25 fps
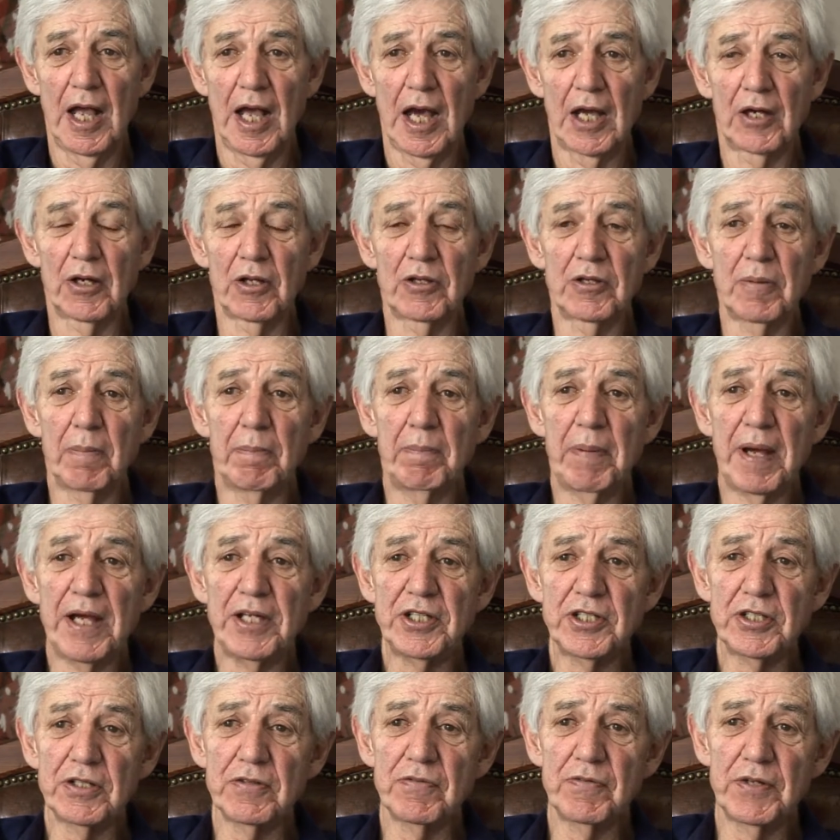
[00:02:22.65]
And on the
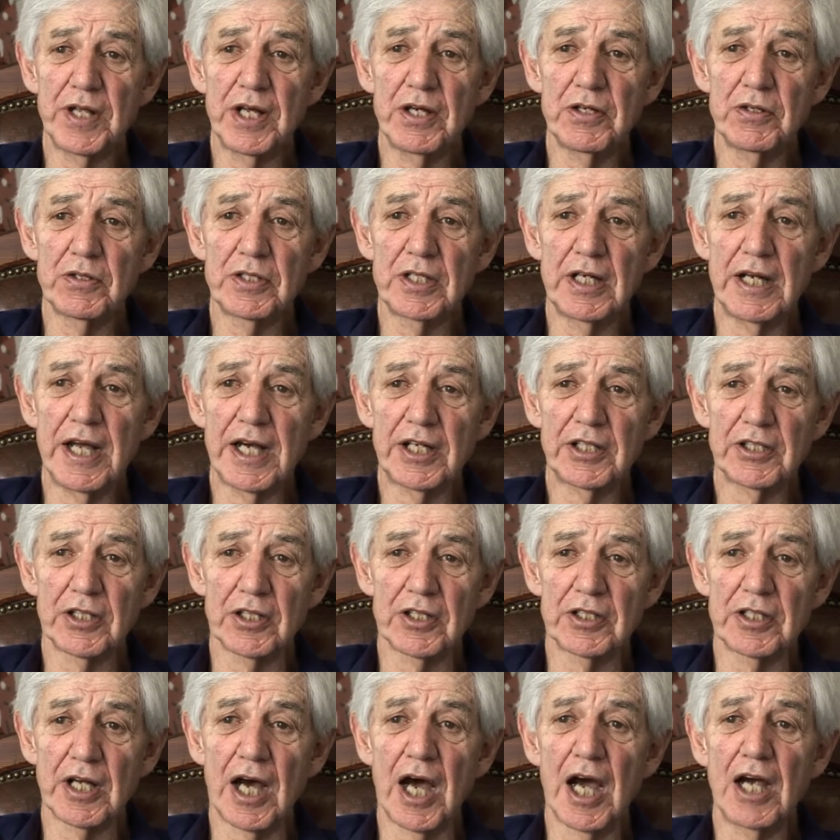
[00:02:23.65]
basis of those
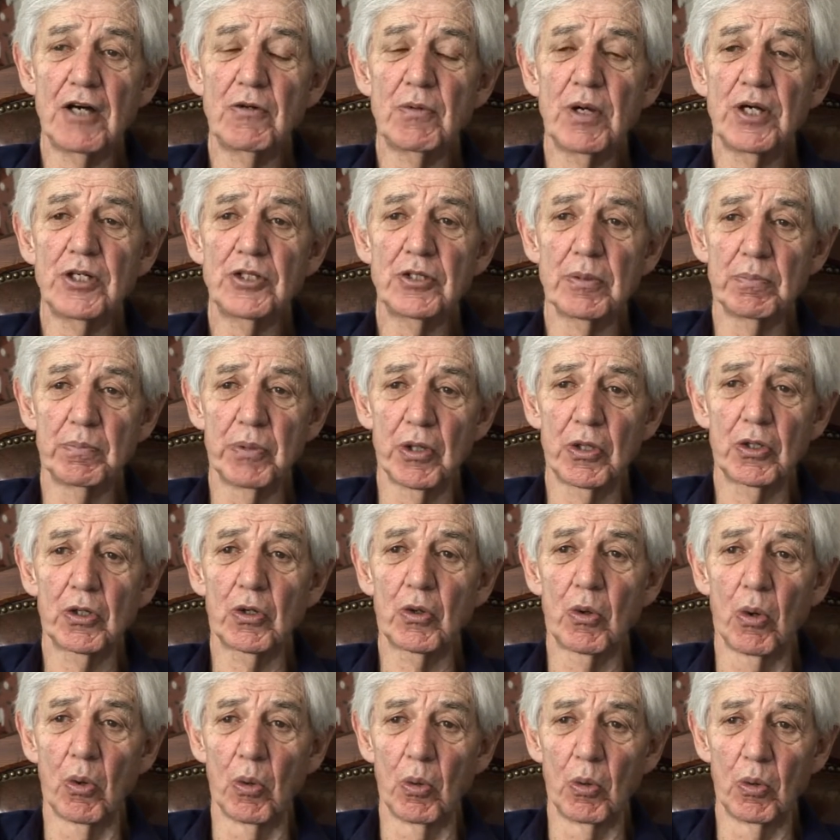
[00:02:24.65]
lectures, I wrote a book
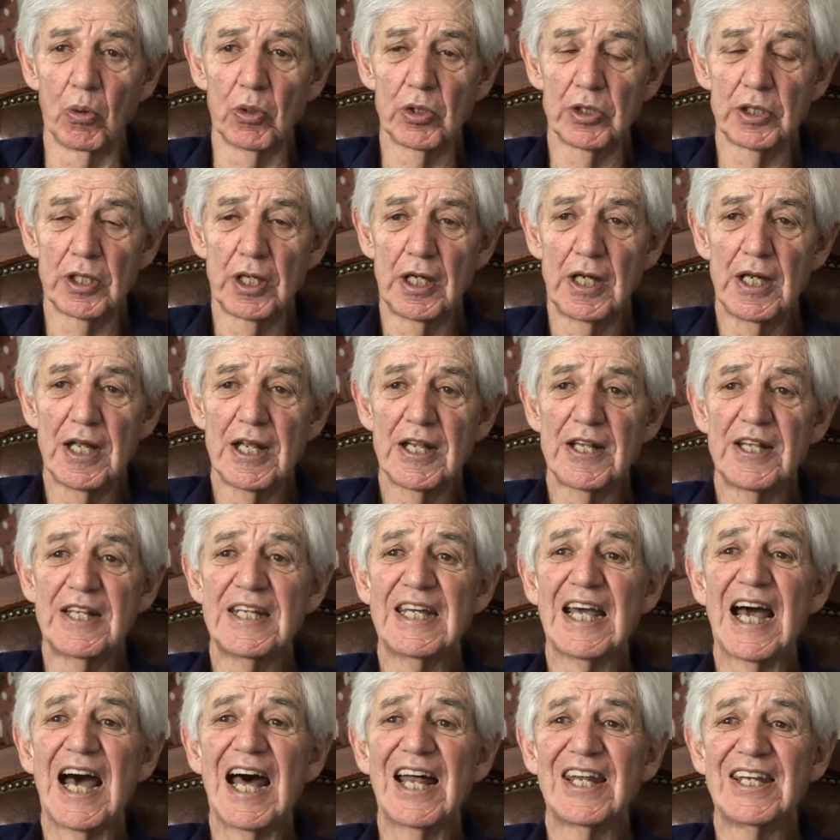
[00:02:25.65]
called
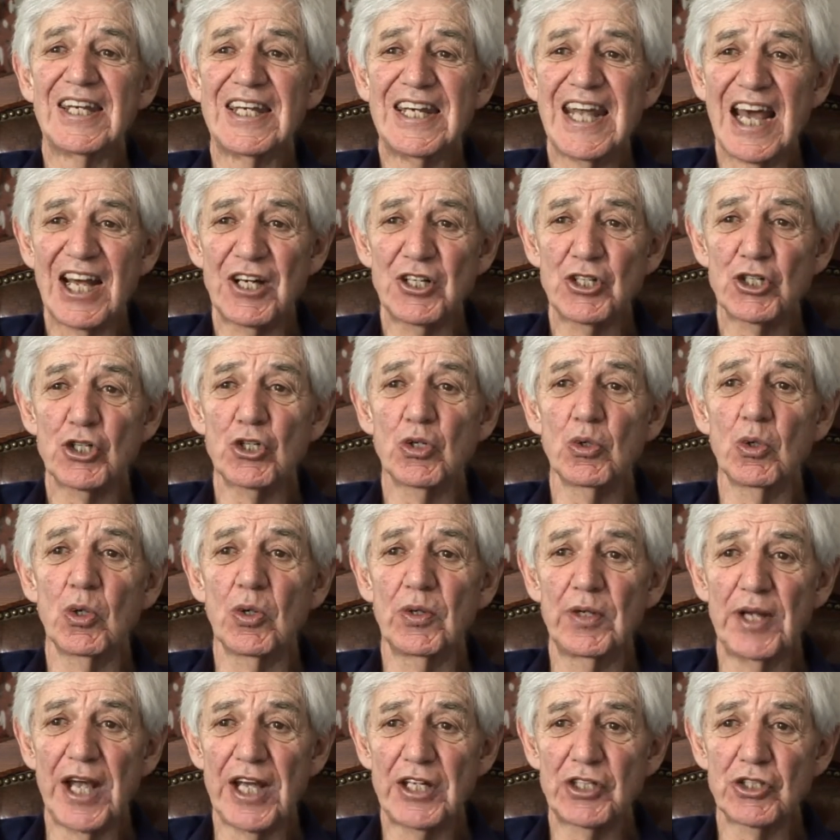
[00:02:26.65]
The
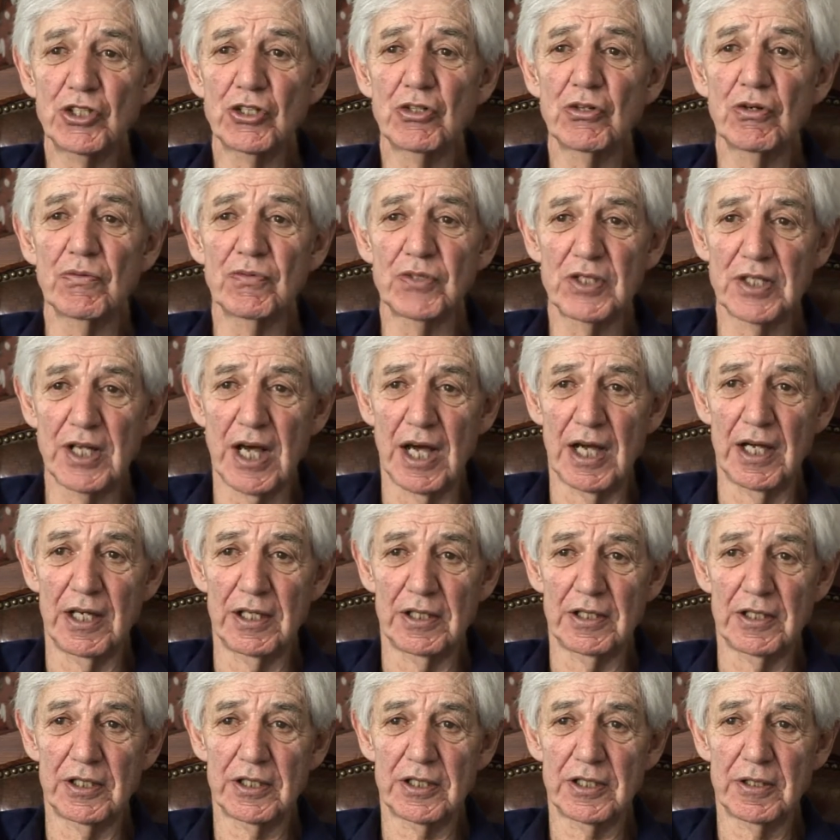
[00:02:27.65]
Unnatural Nature of
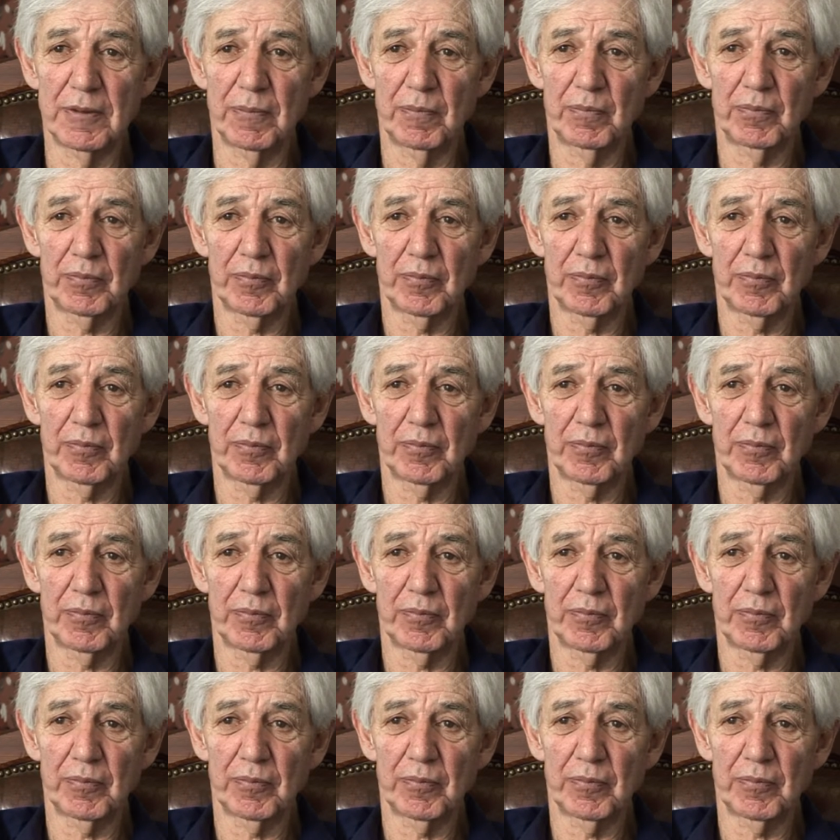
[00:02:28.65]
Science,